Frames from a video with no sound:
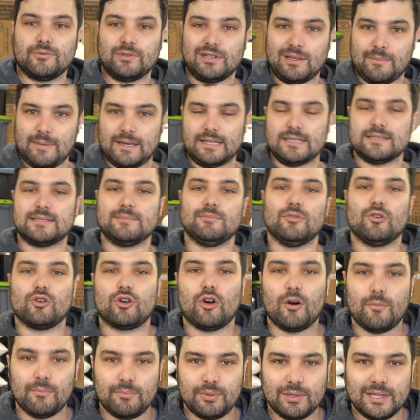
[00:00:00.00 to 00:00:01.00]
to really make this a more
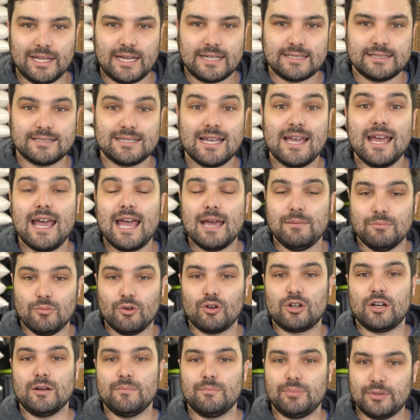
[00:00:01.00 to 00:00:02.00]
complex and
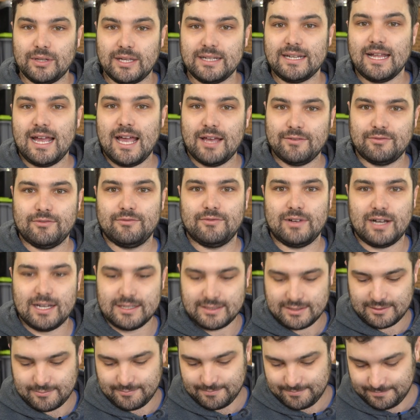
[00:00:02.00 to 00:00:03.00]
more complete
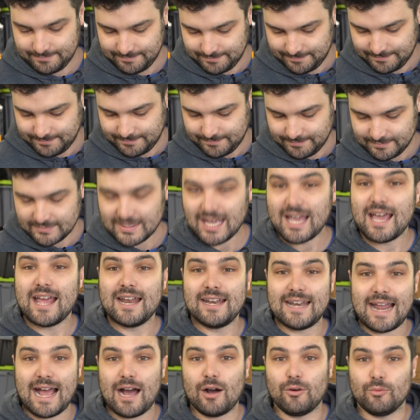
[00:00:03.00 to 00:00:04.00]
Hefeweizen.
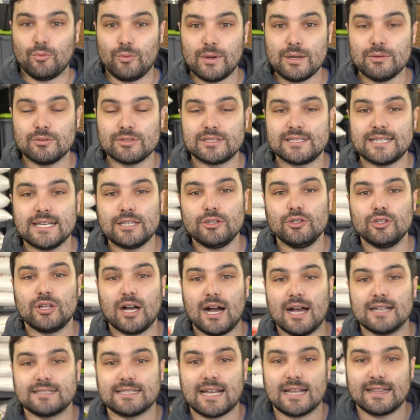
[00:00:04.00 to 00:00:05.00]
Now, we will see you
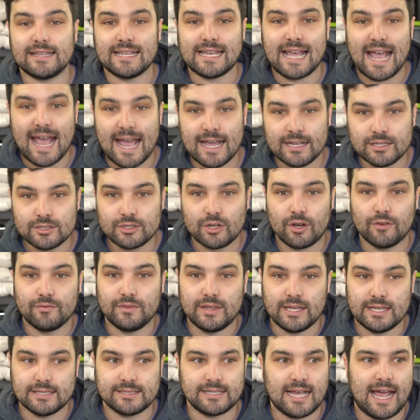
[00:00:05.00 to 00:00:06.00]
guys at the end of
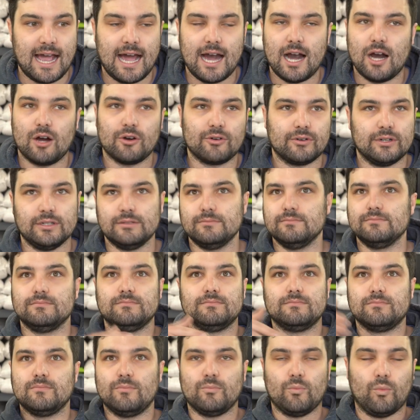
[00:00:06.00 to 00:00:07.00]
this hour and
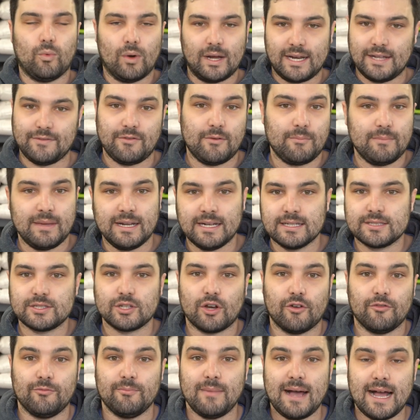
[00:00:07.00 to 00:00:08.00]
whatever minutes
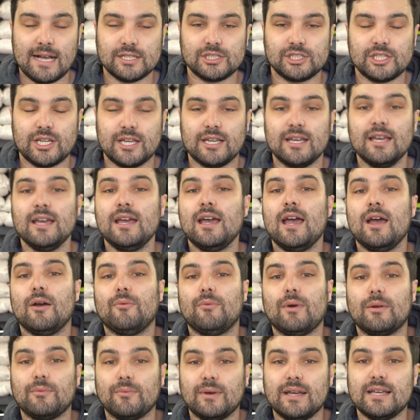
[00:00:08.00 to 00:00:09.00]
of mashing
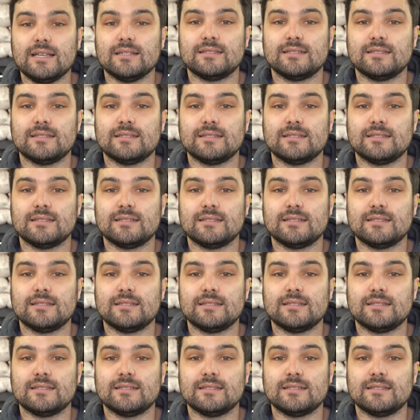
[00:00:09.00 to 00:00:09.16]
when we